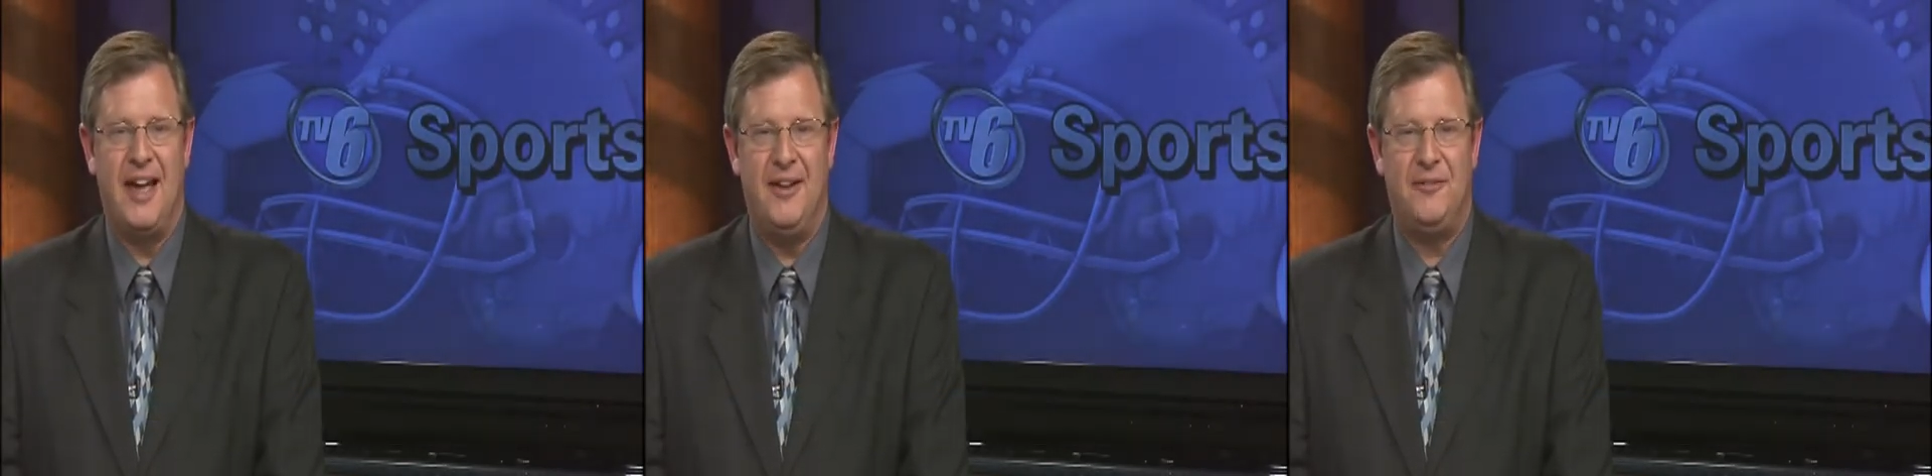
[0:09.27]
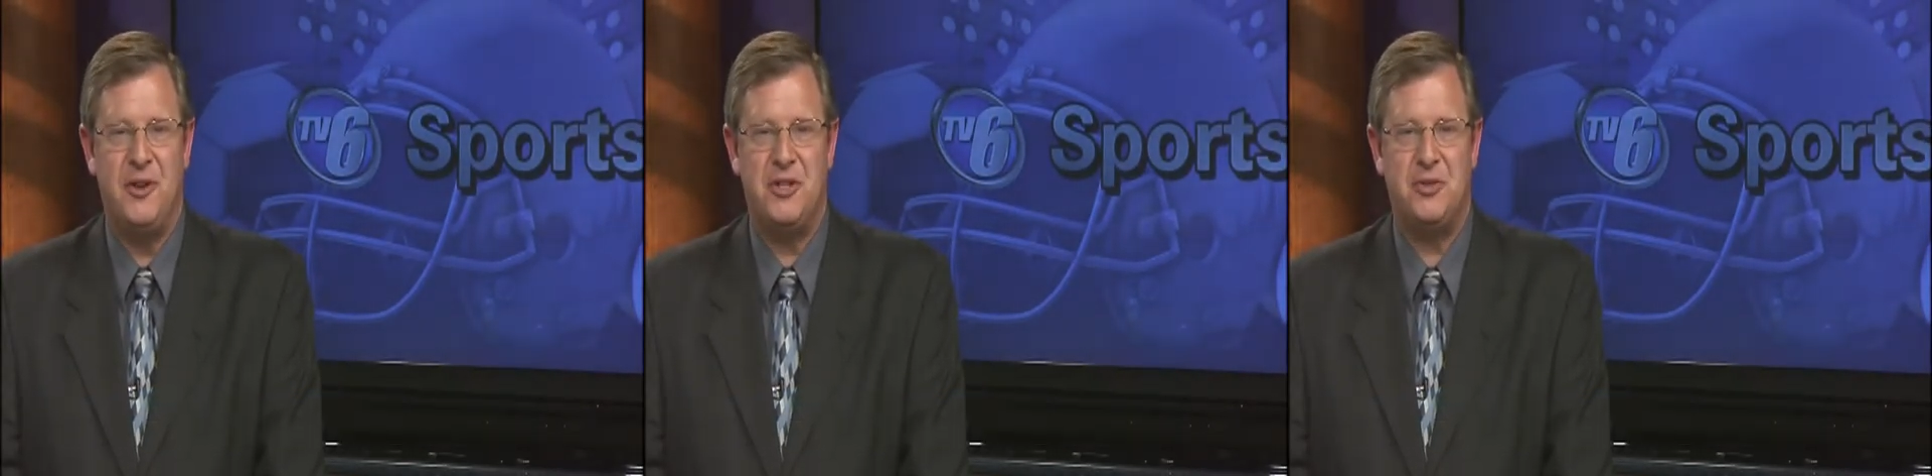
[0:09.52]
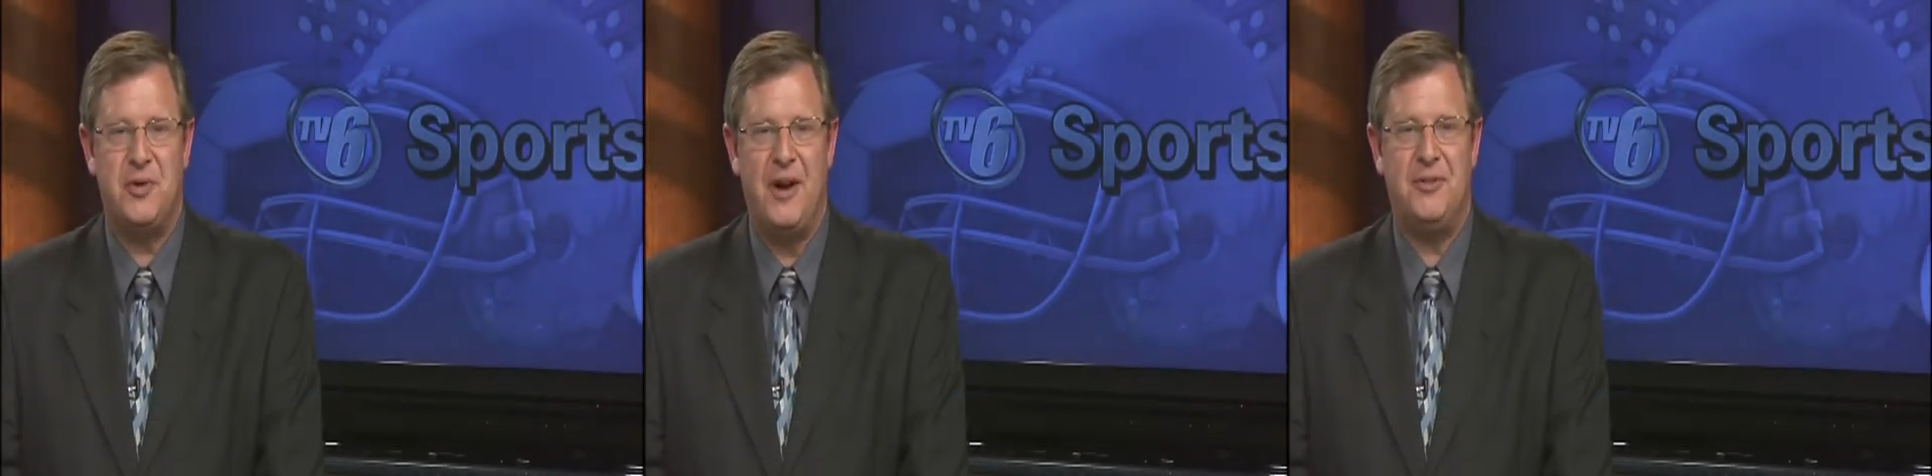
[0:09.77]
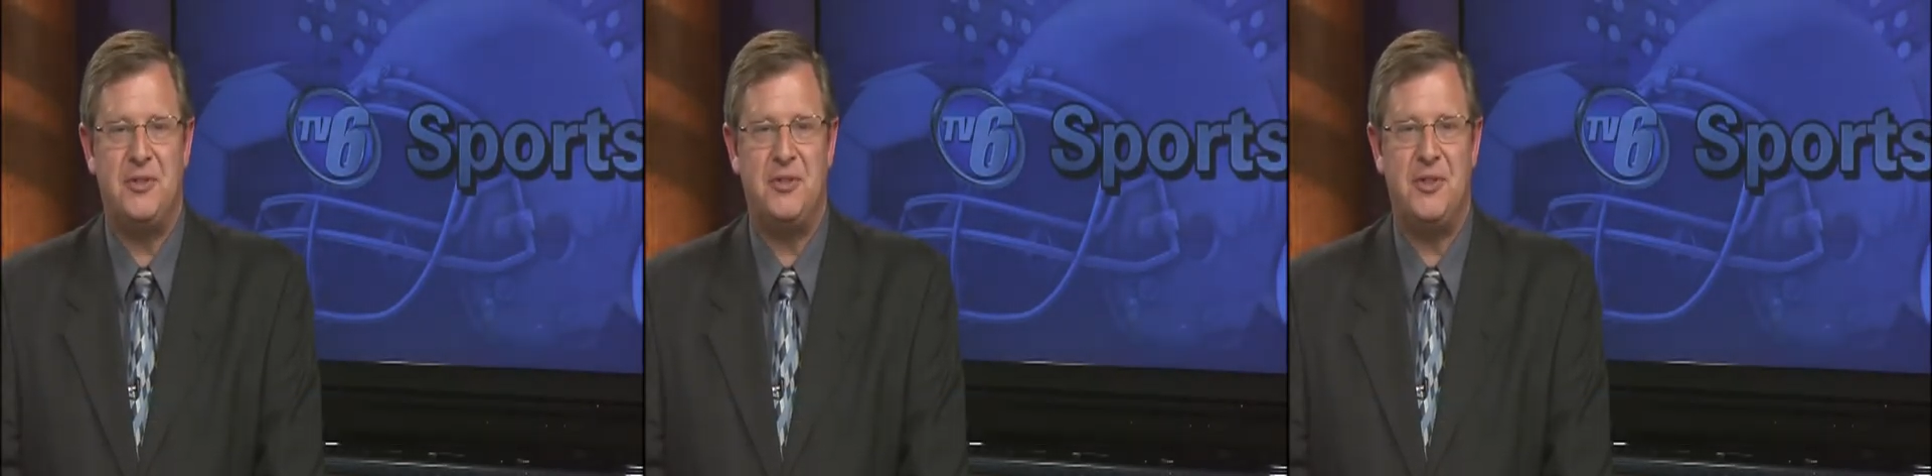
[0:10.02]
Conference
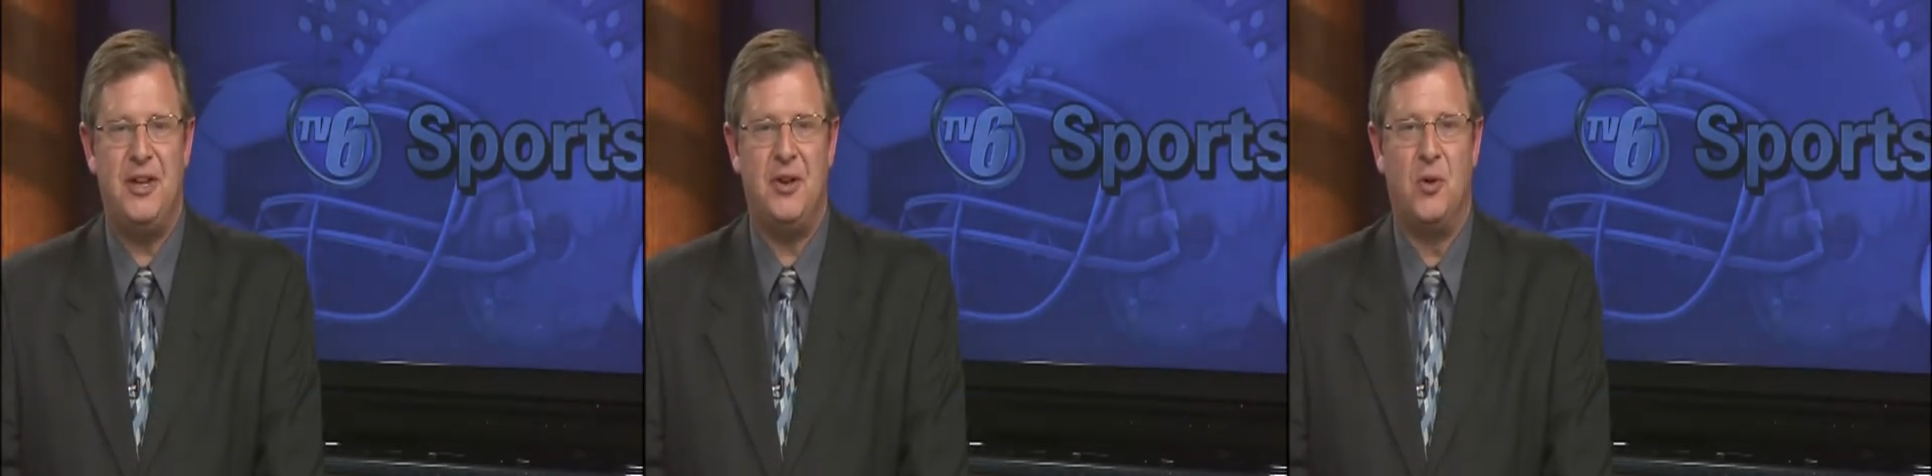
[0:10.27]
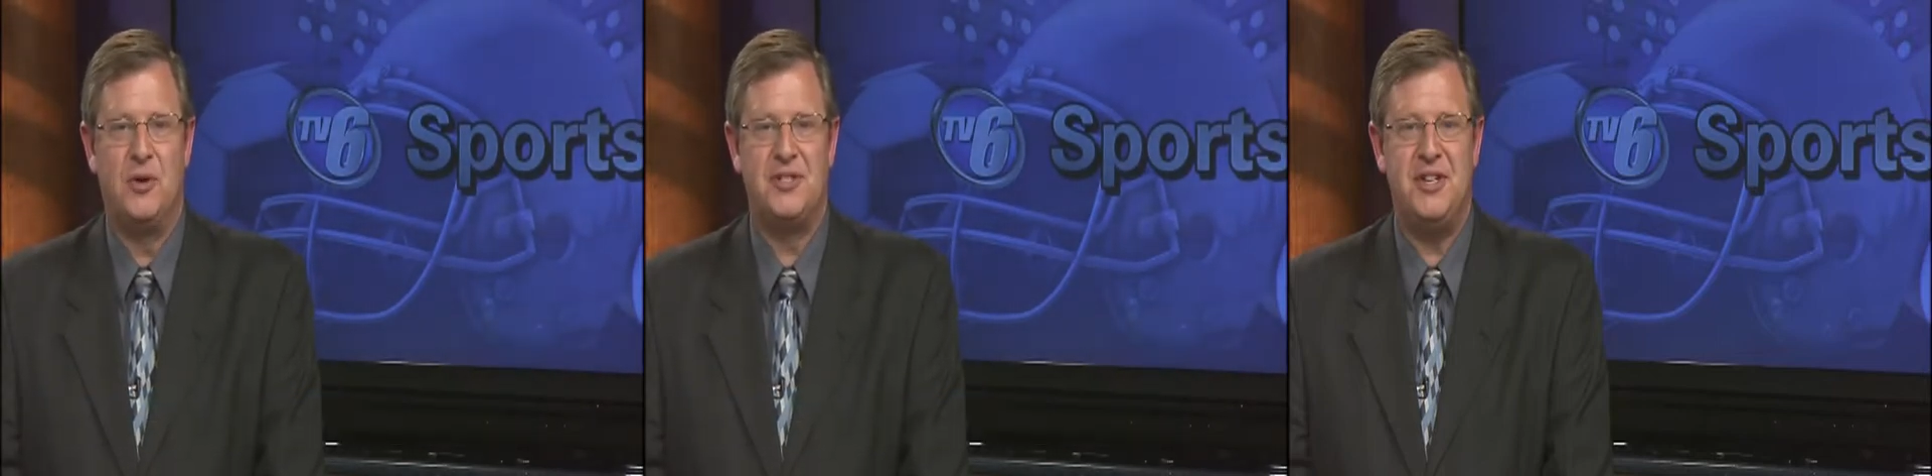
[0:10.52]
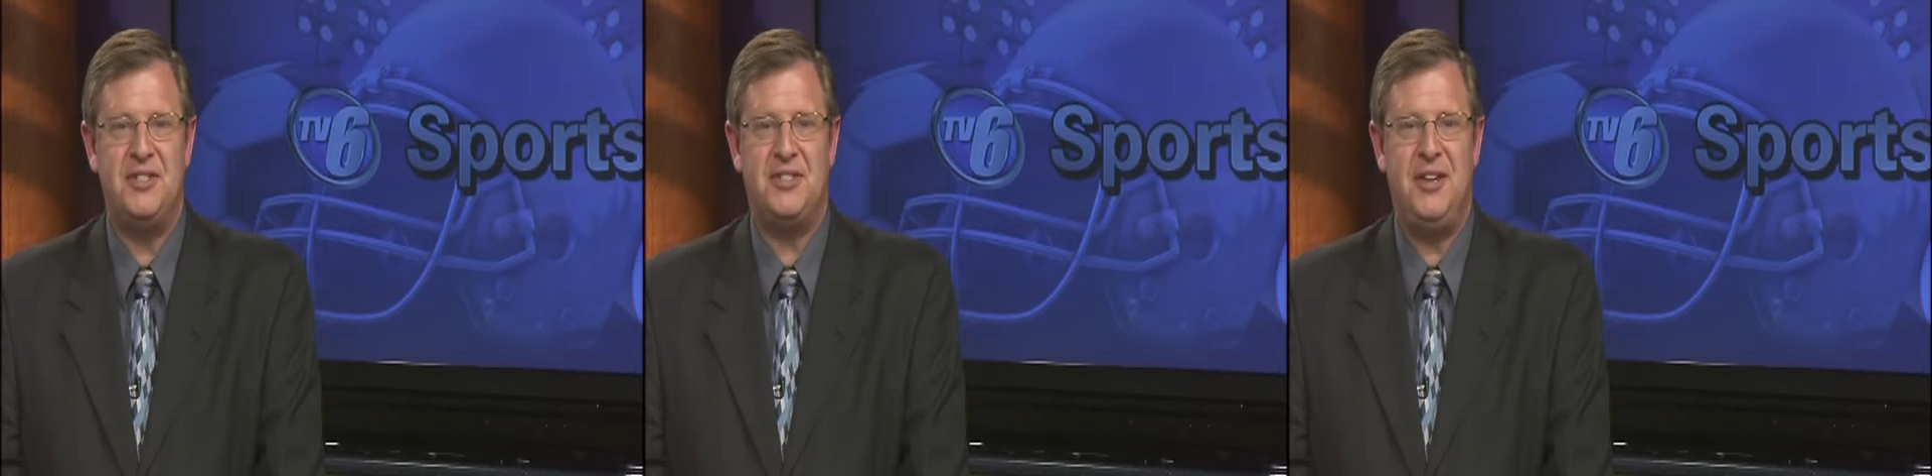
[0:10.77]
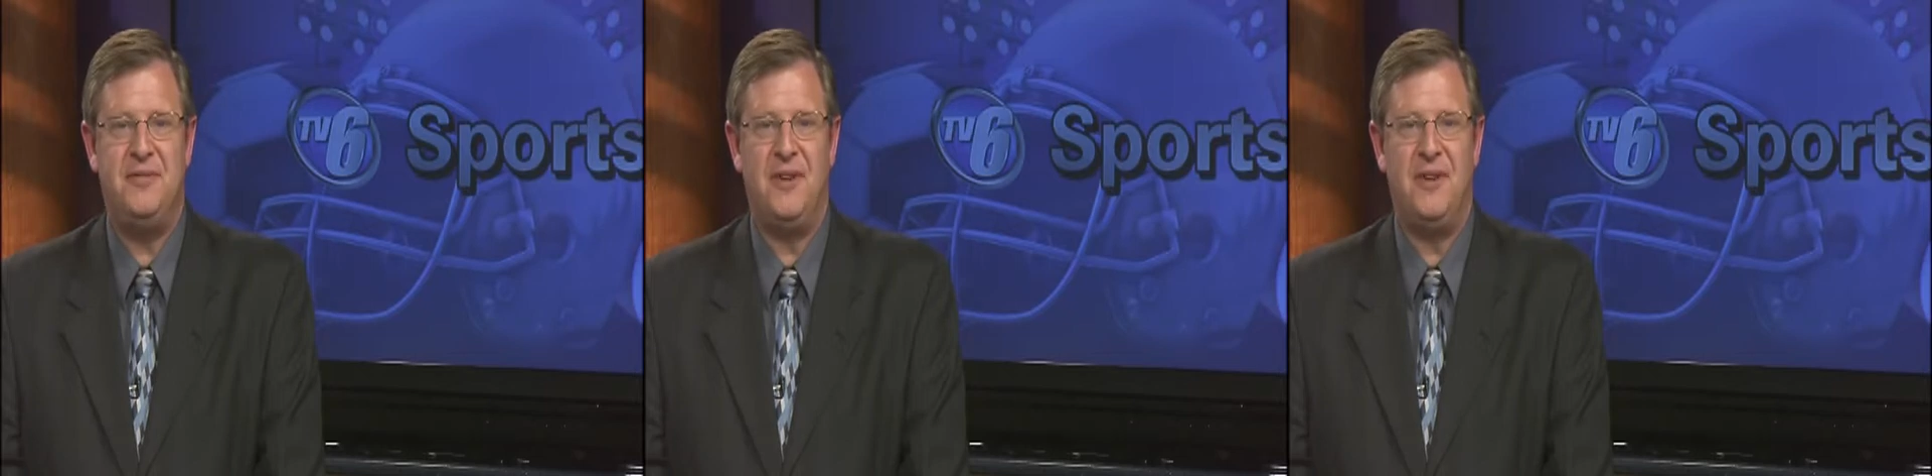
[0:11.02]
traveled to the Gorzinski